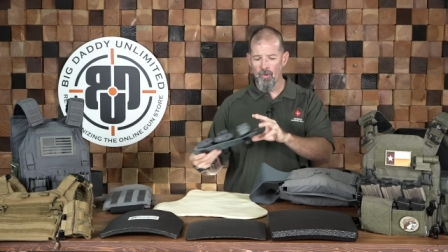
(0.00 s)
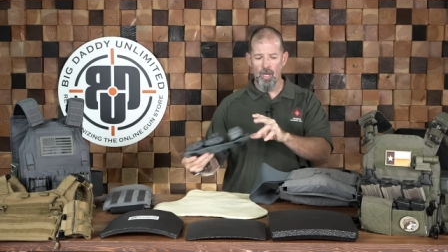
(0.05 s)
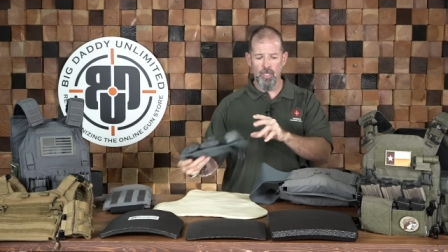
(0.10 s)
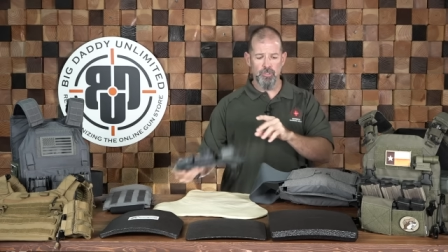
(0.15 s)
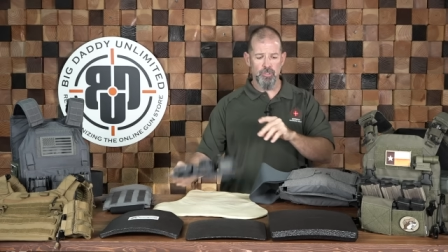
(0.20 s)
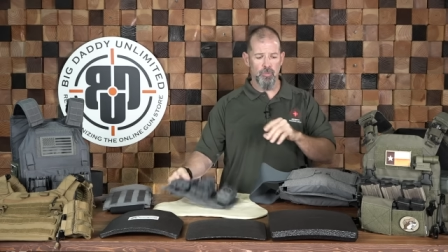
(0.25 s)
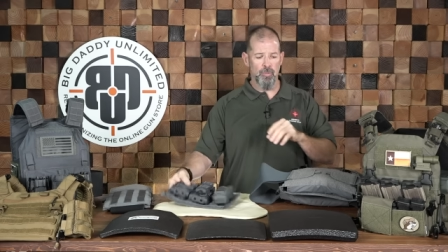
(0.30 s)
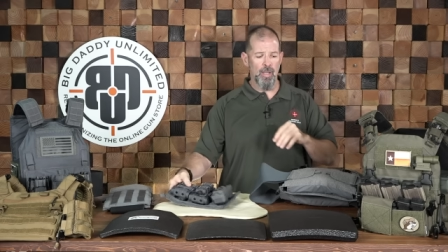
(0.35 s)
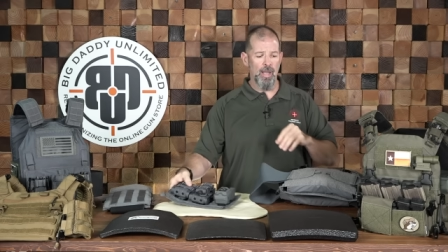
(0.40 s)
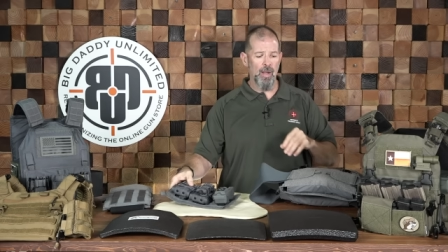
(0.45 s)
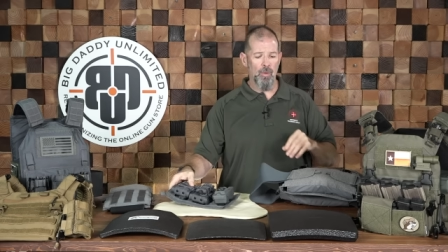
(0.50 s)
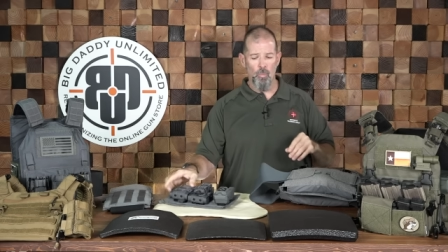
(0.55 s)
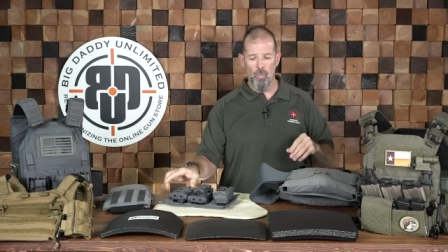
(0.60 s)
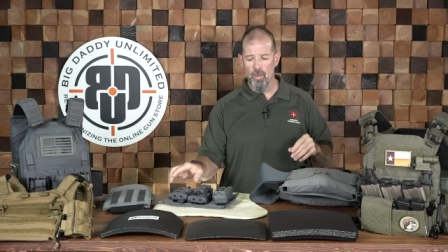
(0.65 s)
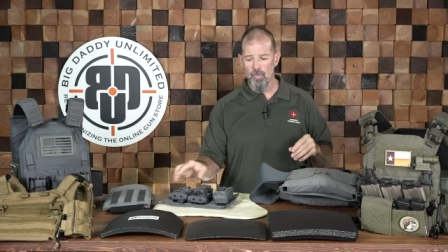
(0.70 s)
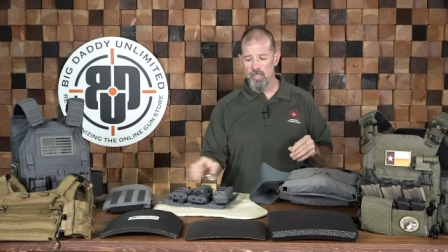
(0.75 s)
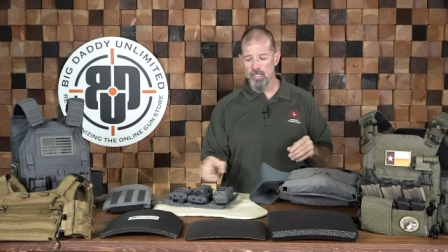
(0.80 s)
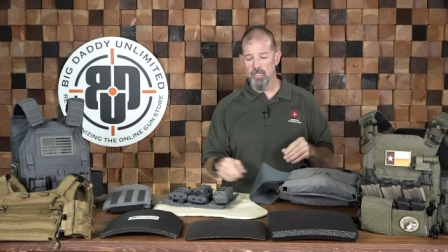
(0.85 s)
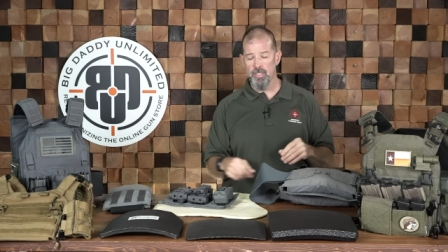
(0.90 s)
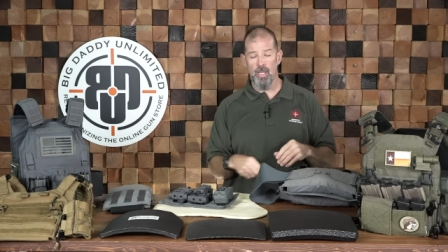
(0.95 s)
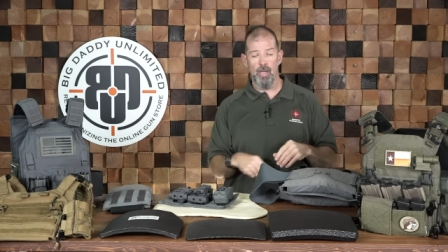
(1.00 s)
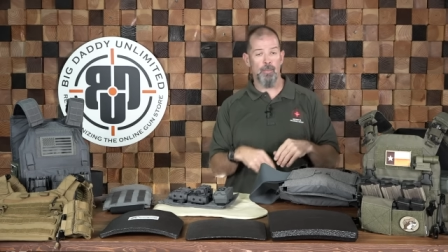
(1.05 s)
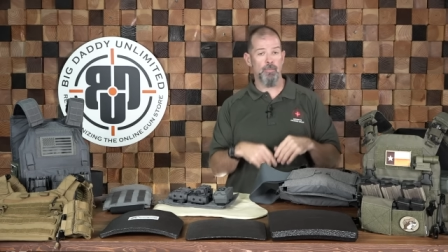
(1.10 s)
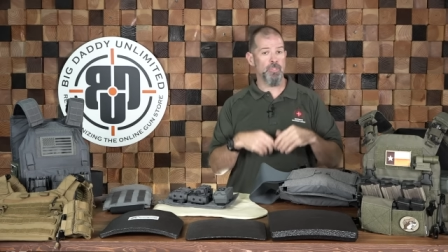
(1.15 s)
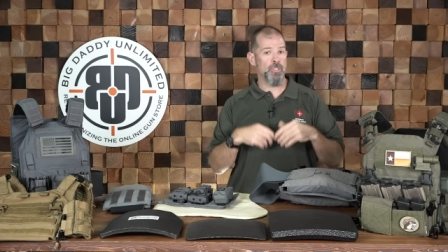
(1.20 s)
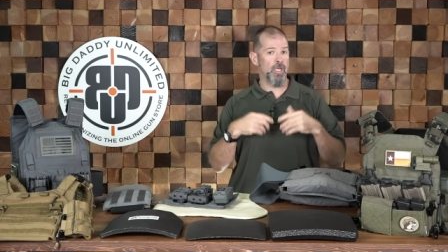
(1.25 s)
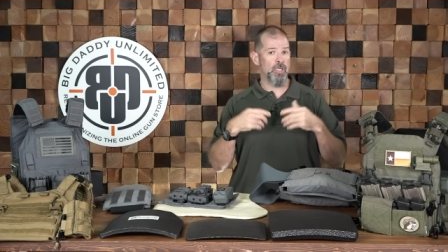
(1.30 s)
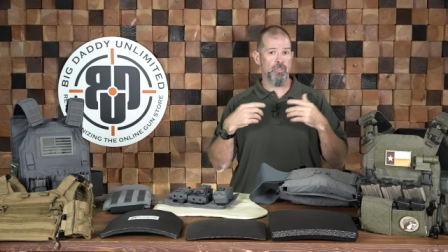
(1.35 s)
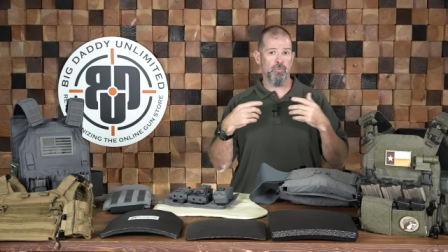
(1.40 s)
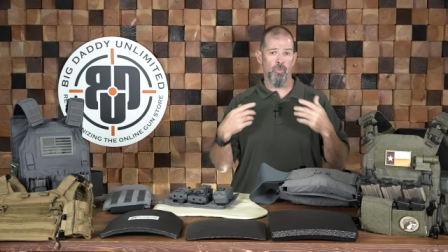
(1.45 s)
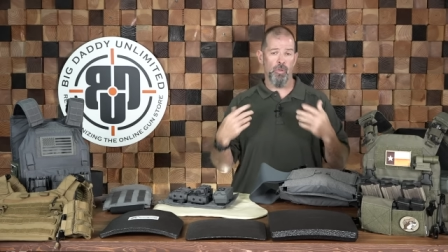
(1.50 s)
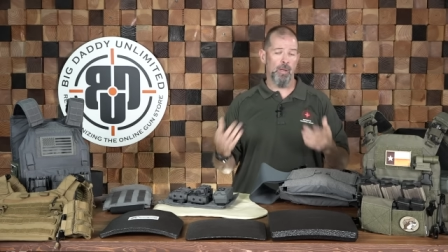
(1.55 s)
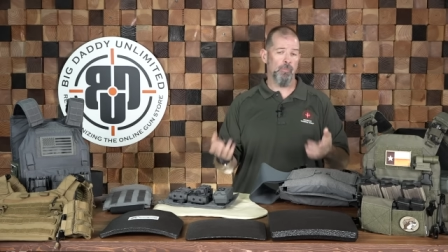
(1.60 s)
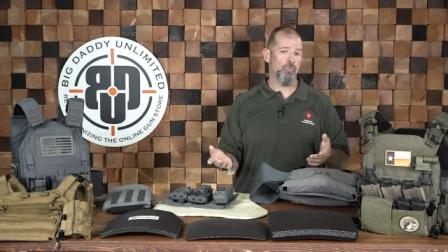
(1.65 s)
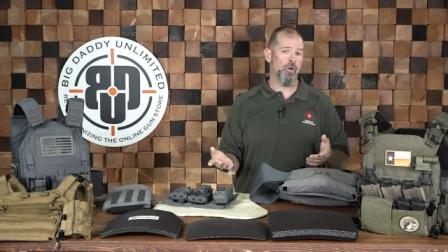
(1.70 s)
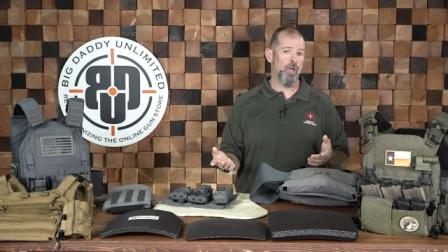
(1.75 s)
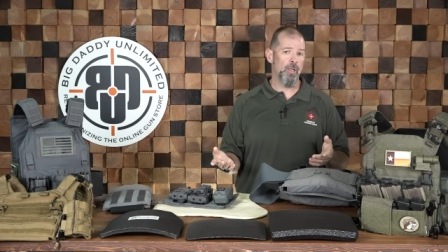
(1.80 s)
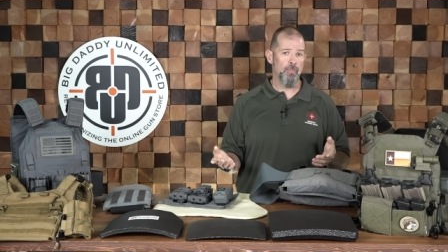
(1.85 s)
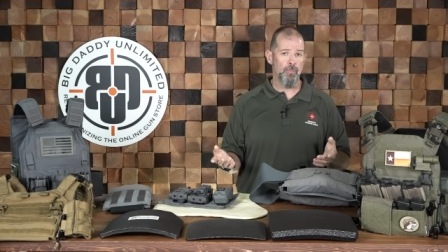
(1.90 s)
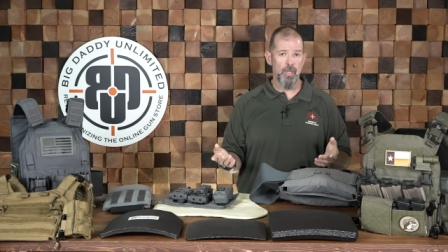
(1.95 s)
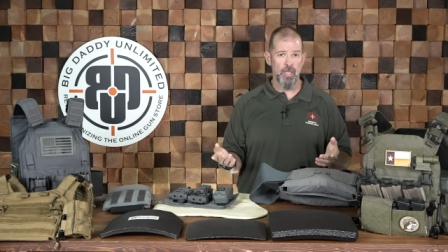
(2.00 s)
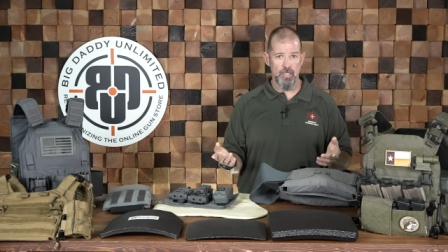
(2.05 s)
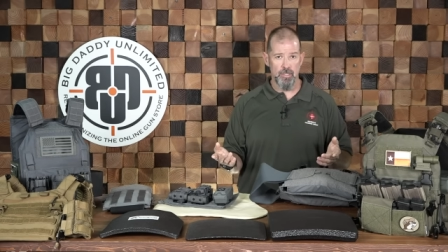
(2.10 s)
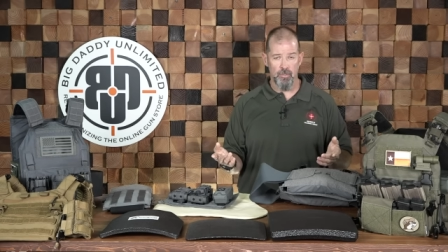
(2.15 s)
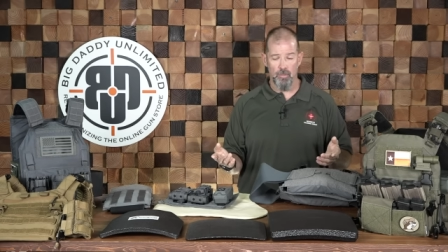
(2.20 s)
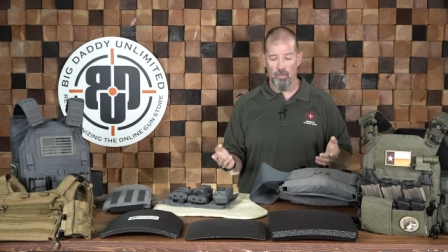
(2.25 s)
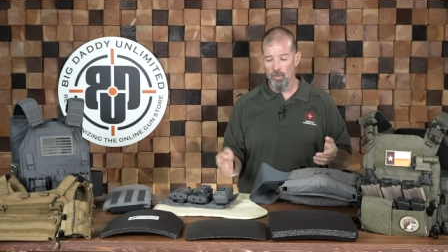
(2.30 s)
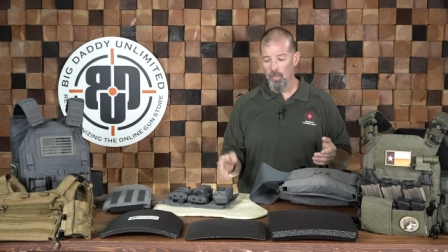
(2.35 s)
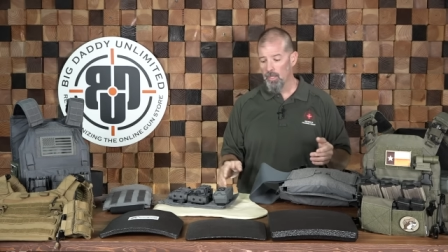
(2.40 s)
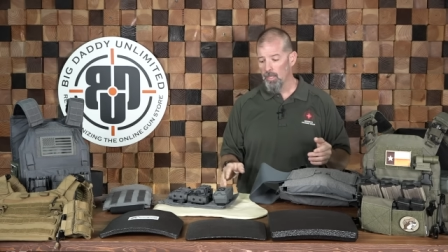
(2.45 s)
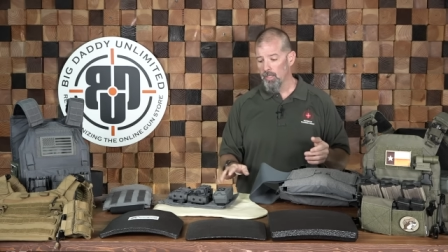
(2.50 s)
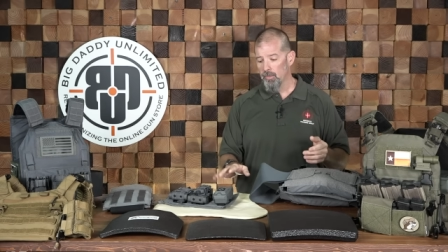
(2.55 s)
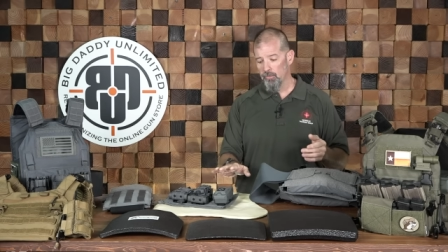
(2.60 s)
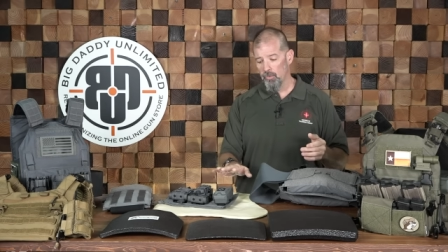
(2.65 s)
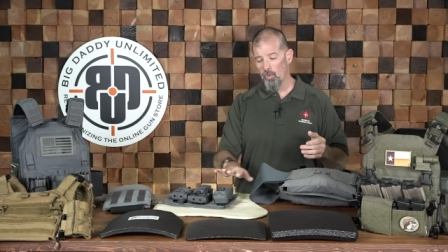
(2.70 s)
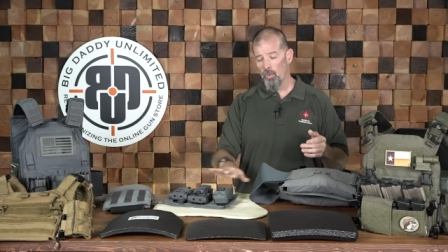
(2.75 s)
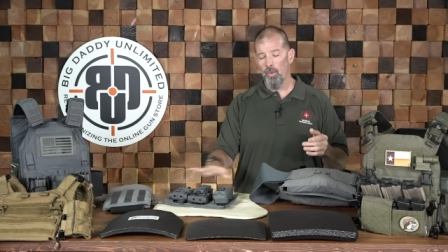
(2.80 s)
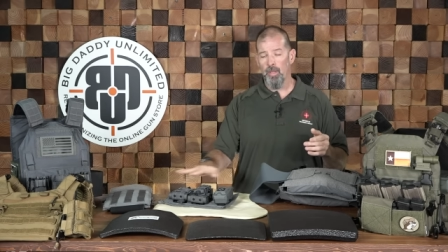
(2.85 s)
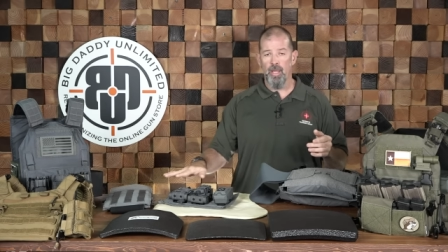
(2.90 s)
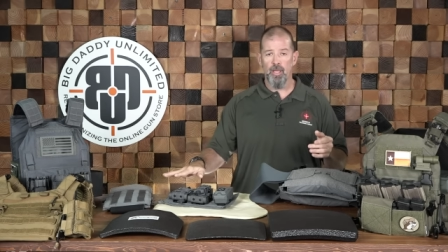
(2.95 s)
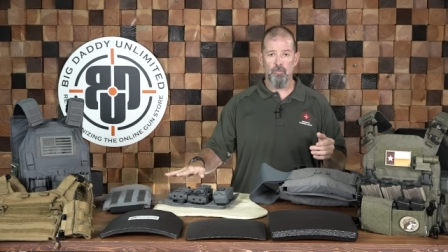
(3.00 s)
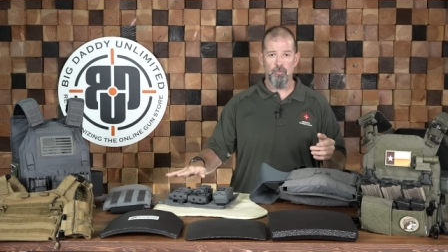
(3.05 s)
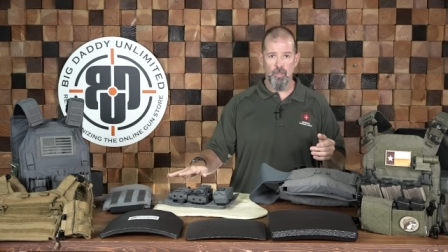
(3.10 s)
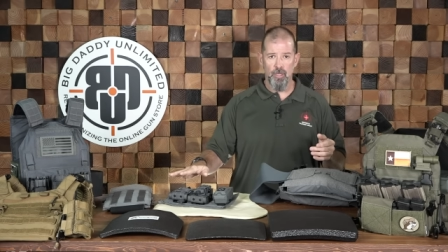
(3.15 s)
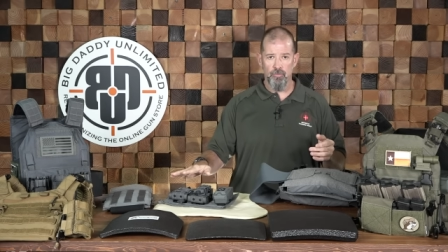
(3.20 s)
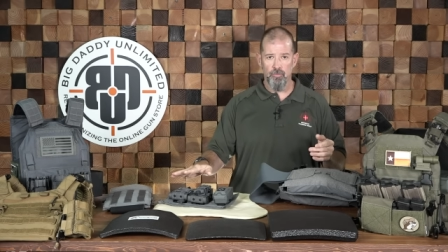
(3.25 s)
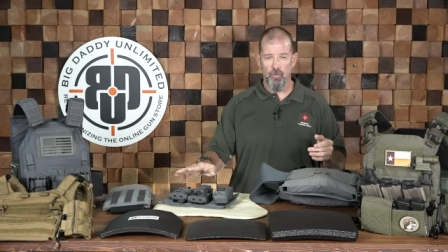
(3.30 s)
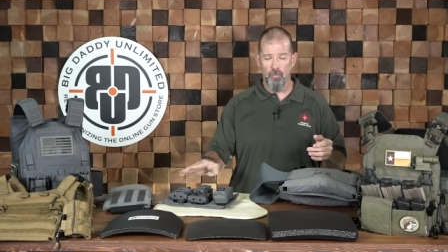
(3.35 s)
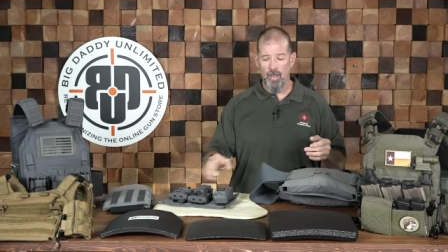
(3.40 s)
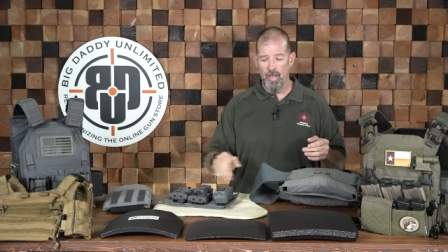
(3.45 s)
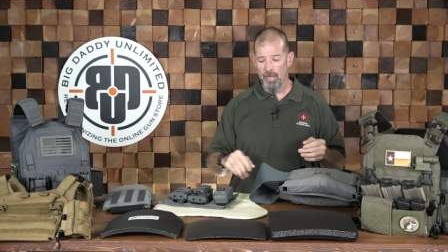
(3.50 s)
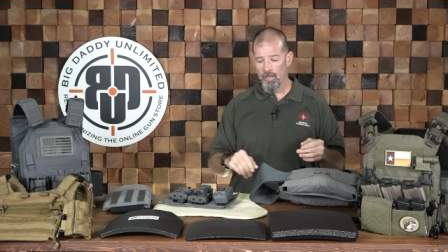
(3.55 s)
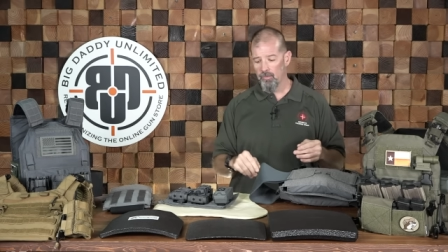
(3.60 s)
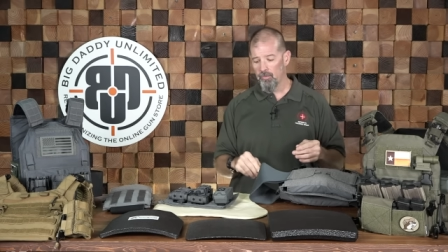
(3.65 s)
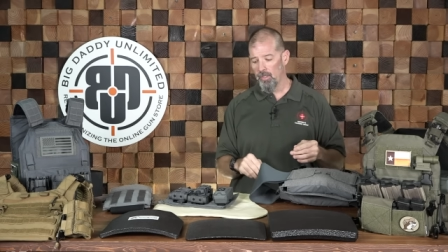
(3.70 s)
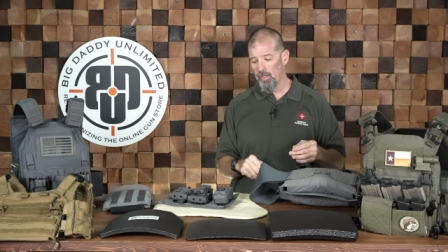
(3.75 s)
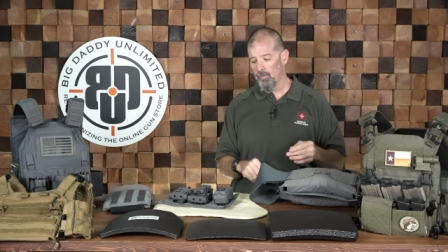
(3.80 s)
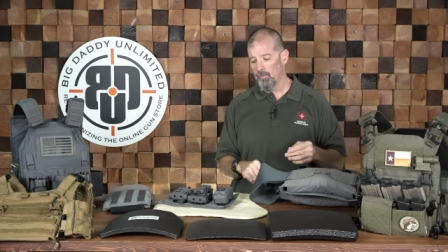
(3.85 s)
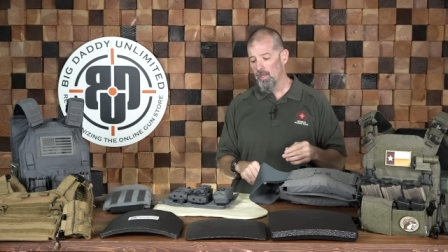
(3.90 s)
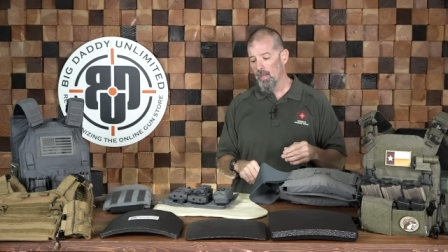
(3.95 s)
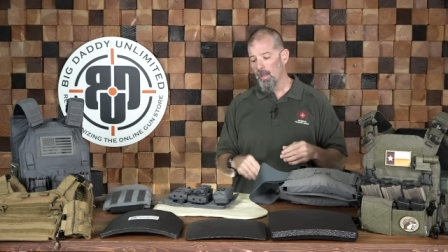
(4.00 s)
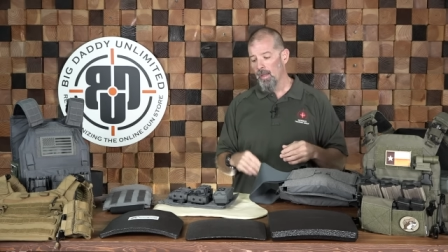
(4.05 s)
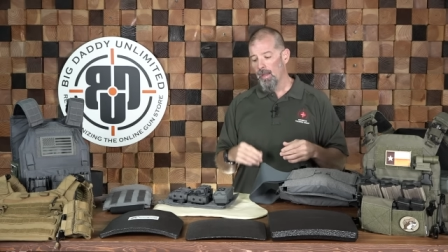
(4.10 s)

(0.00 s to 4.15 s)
also got one that's set up just when I'm running pistol, so it only has pistol magazines.